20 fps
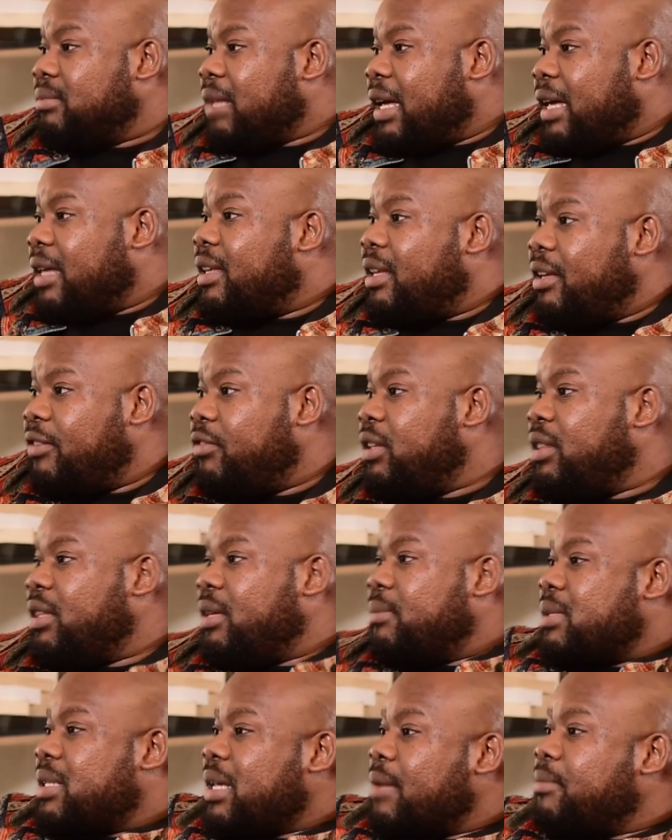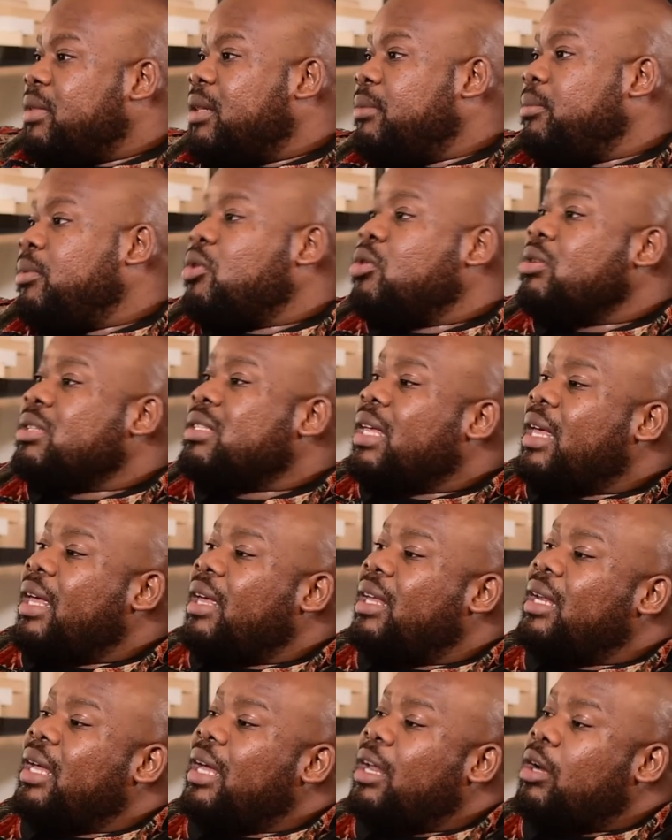are giving them something because they
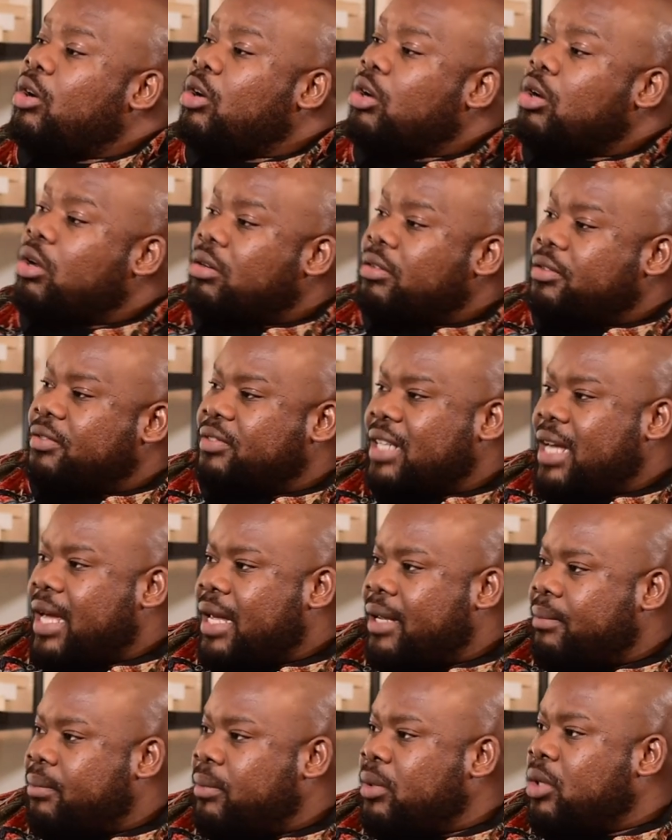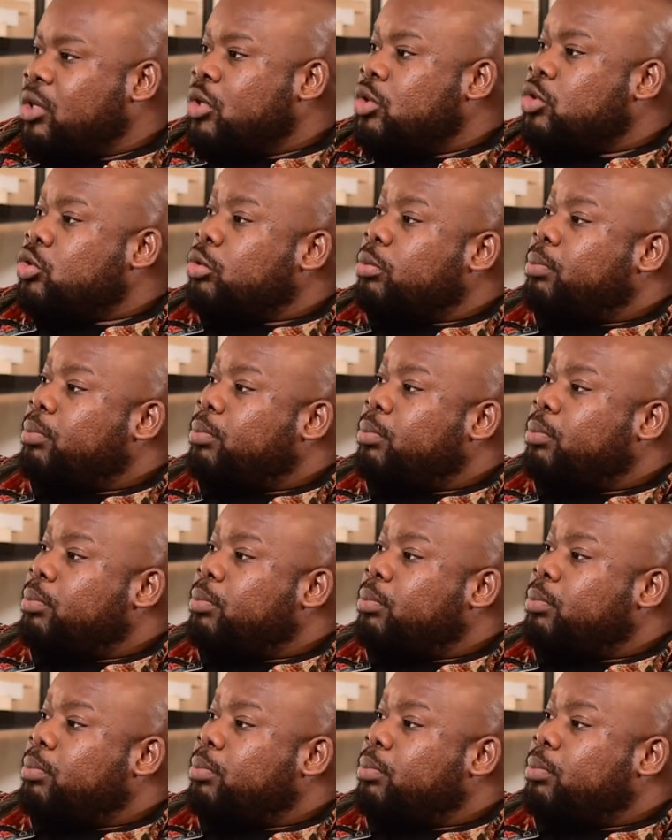had a lot of time mm -hmm.